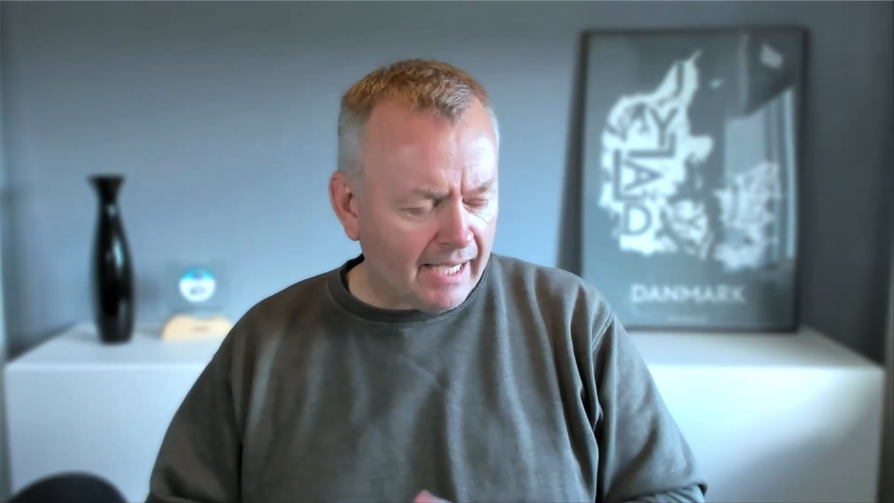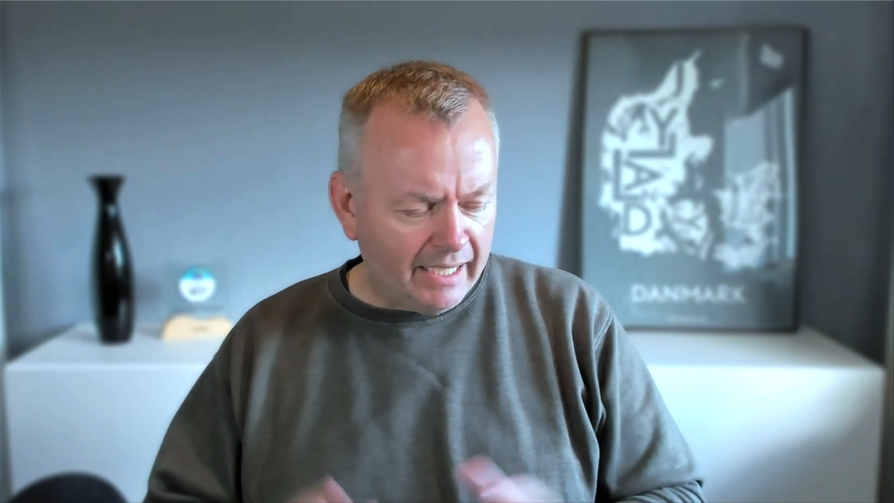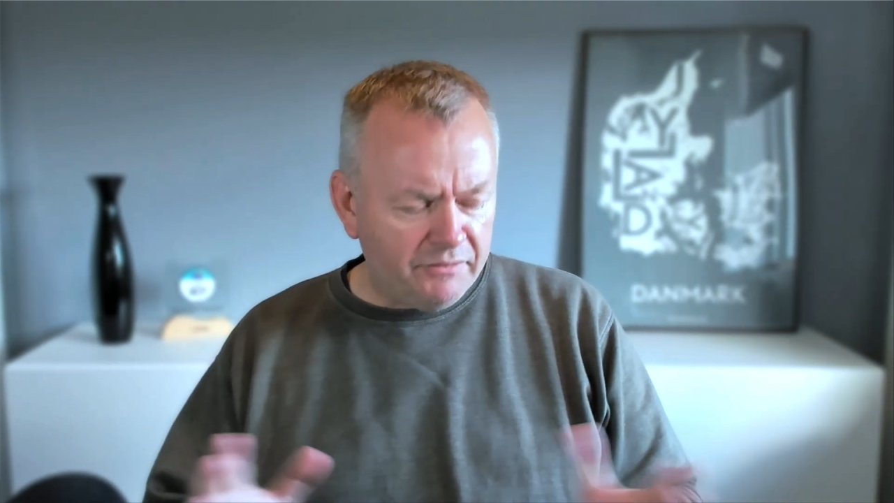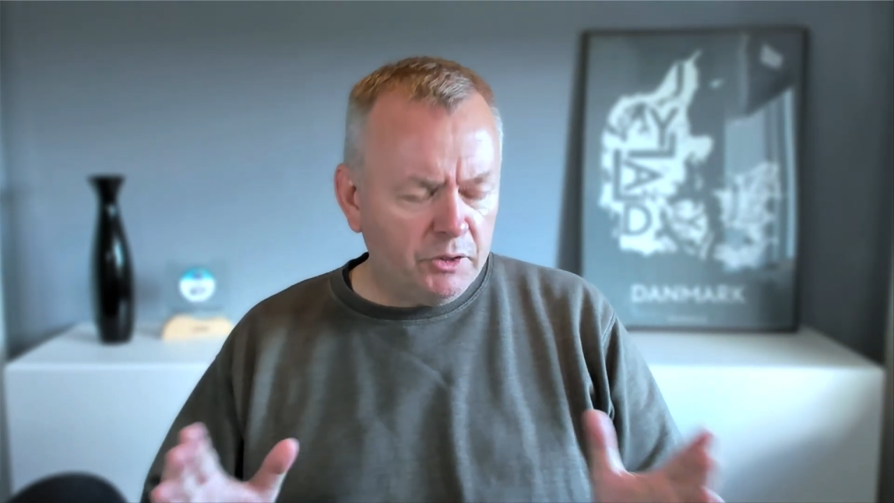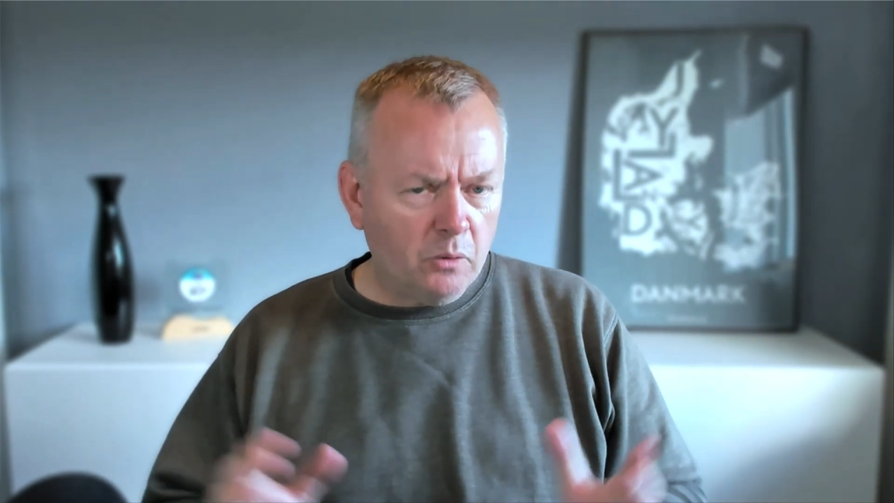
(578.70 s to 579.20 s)

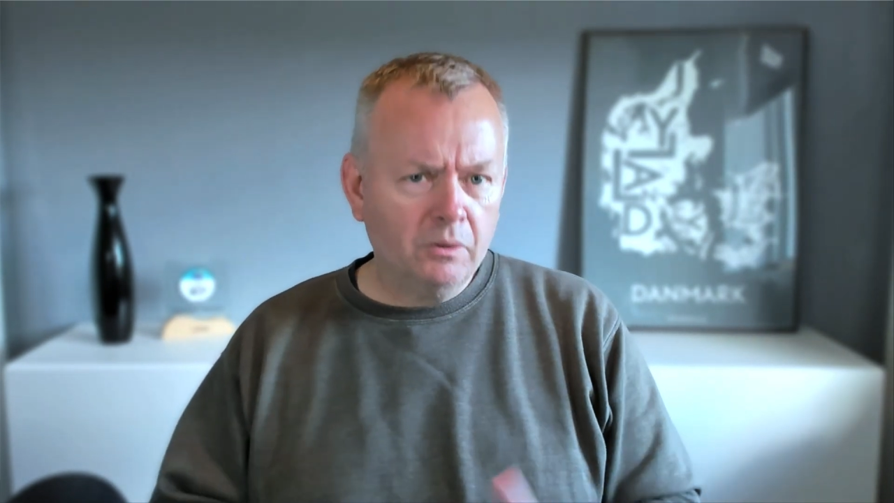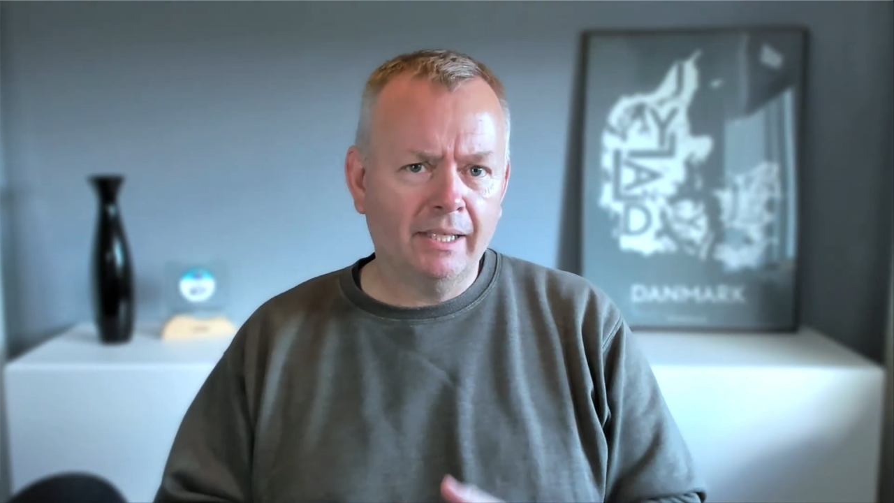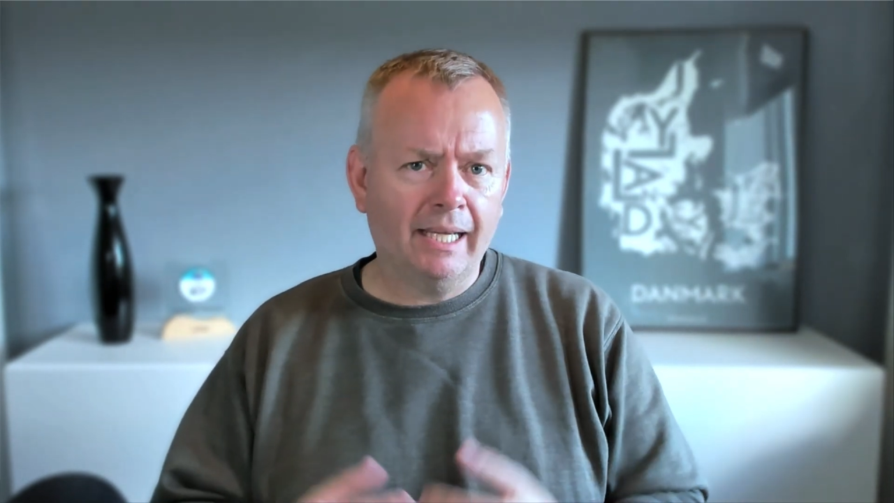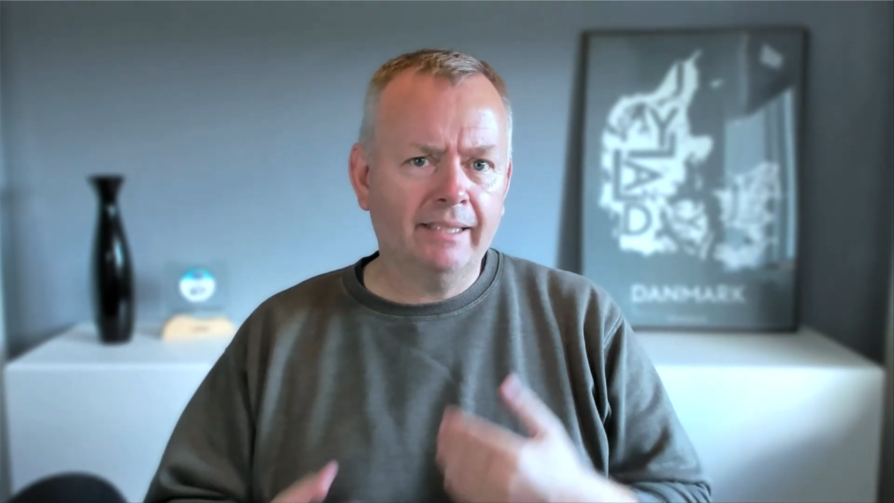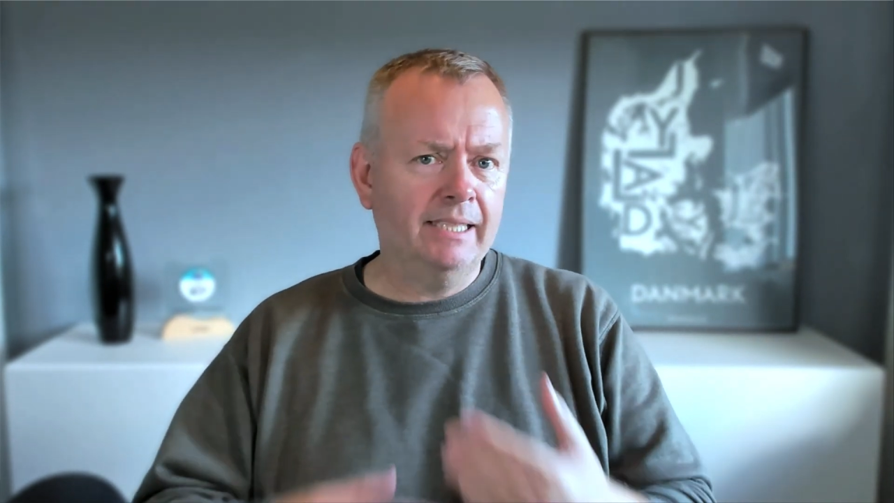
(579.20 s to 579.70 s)
And if you
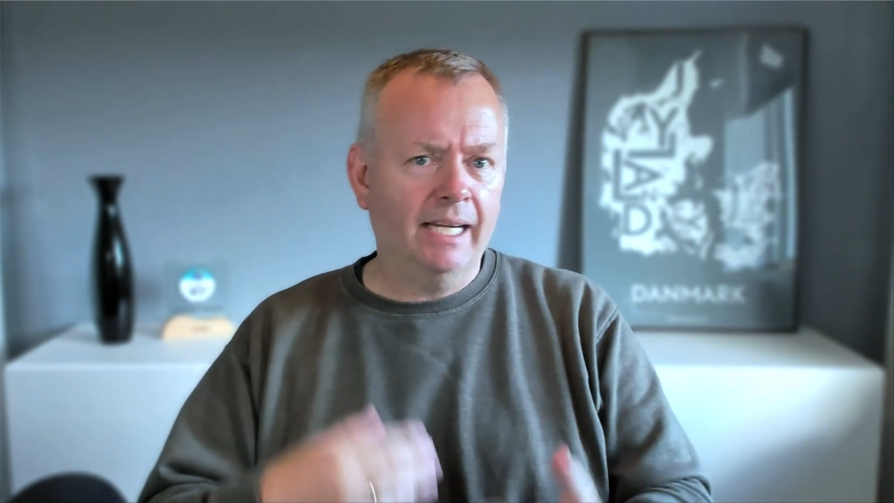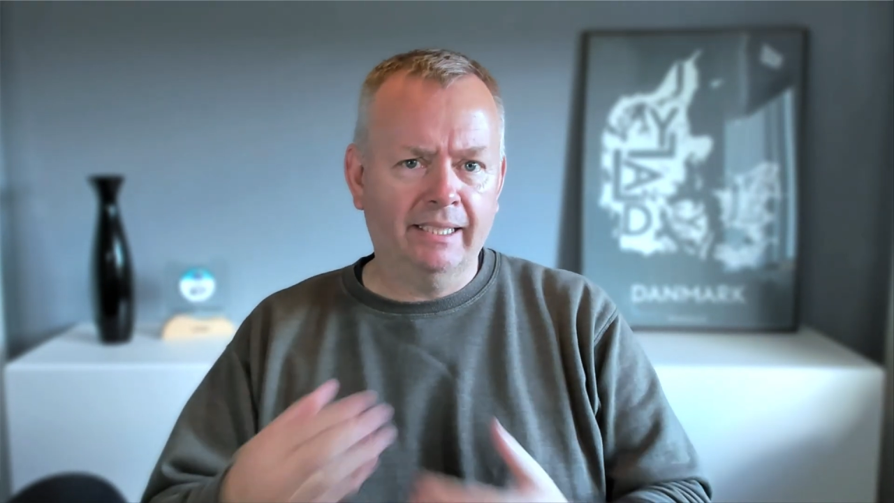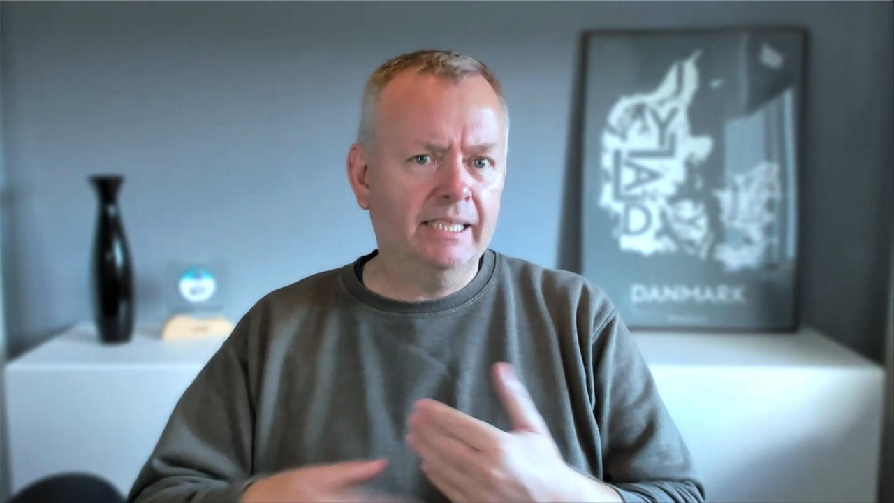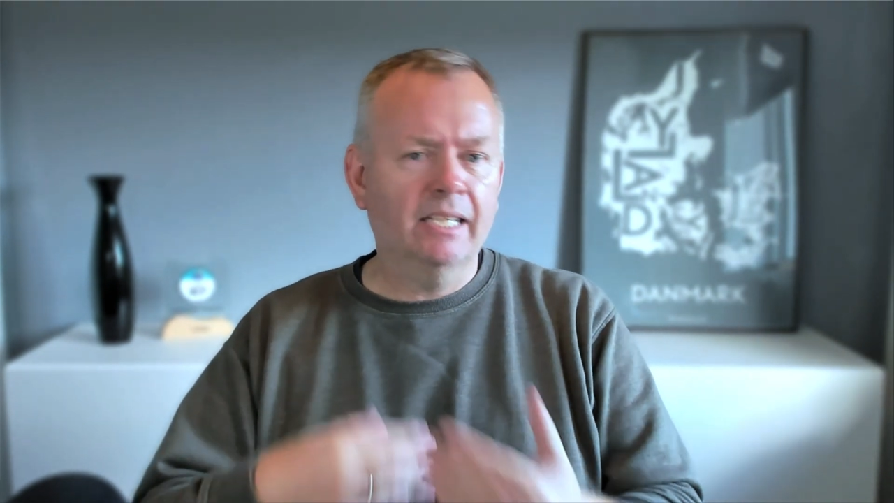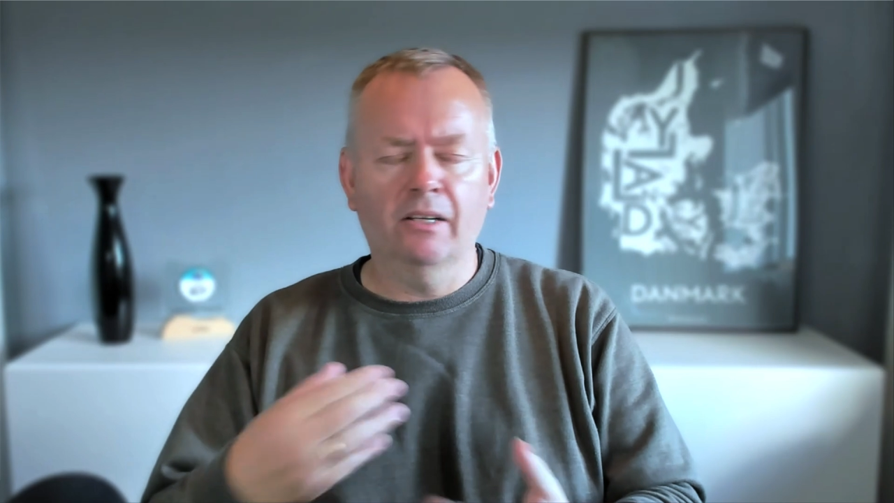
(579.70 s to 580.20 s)
don't like the
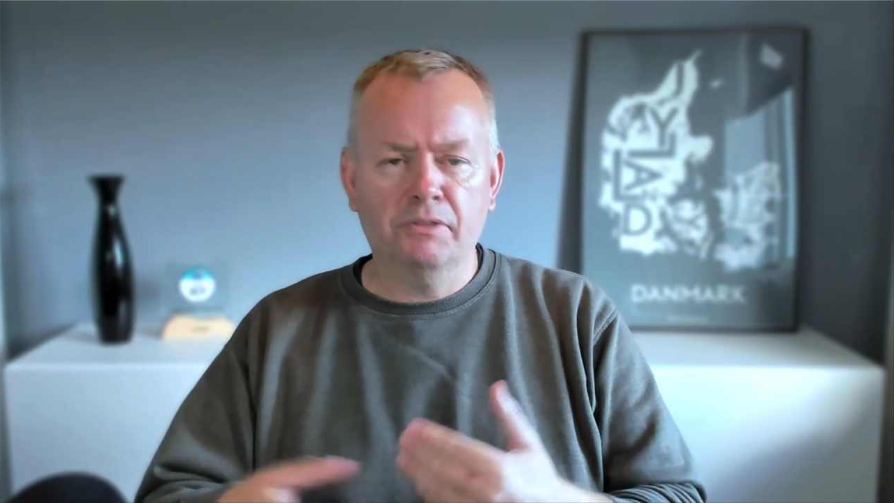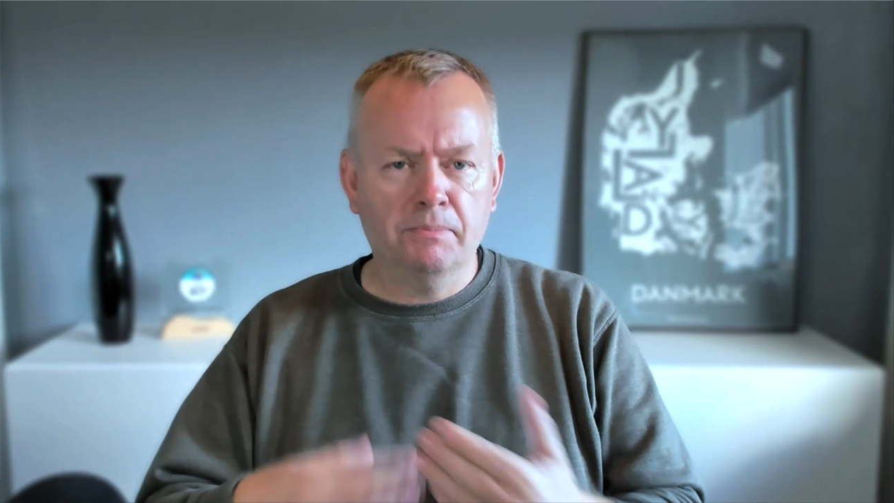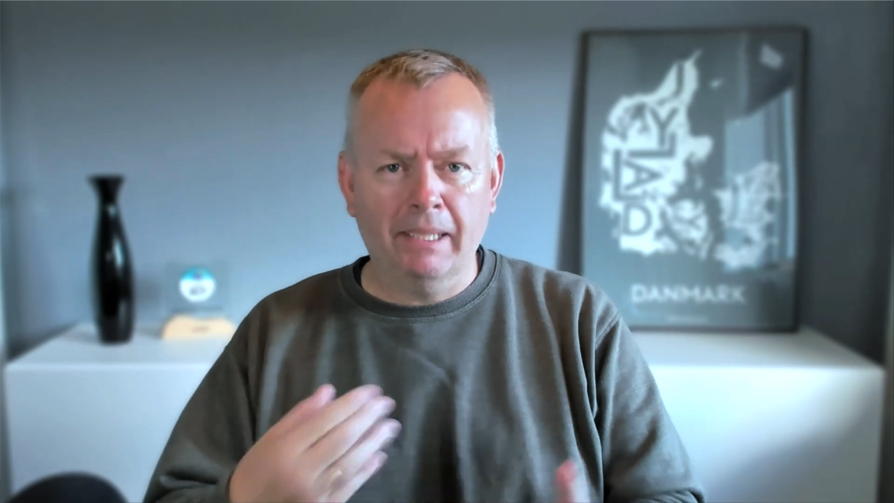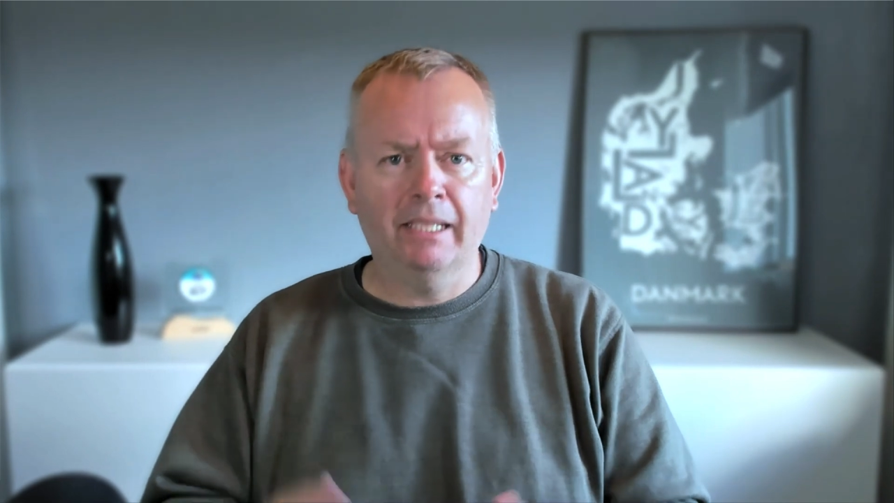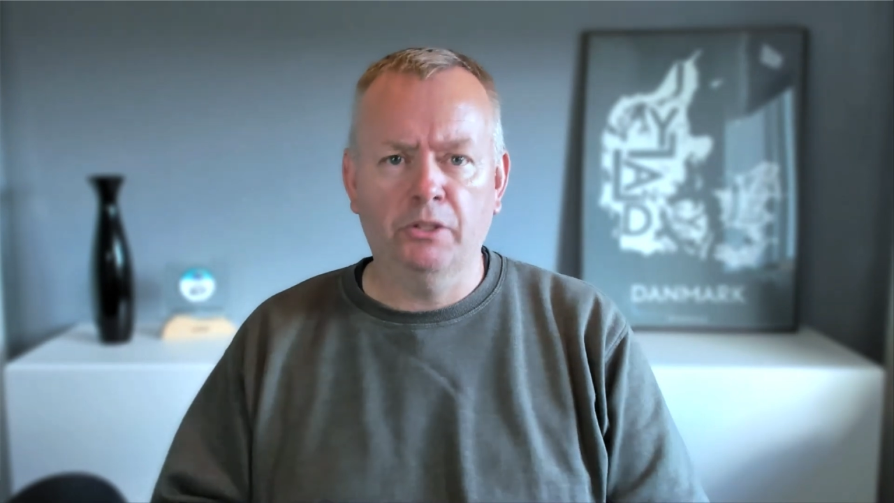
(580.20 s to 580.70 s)
idea of
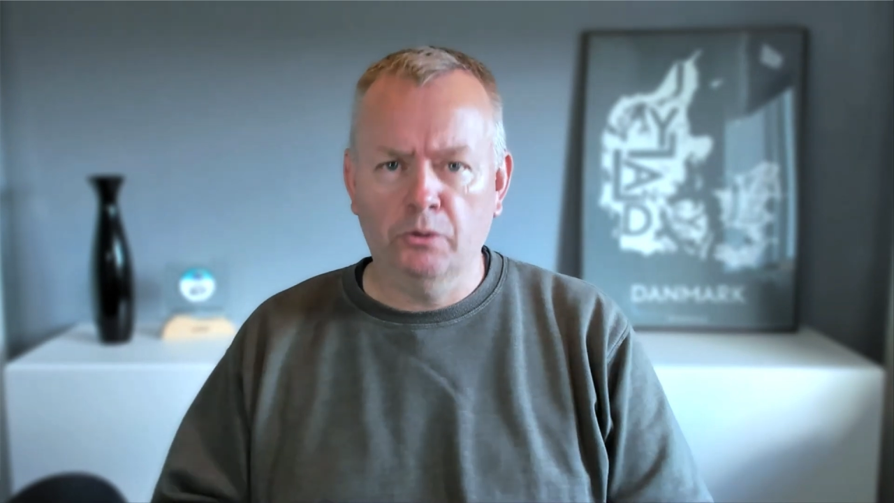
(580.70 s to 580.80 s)
spending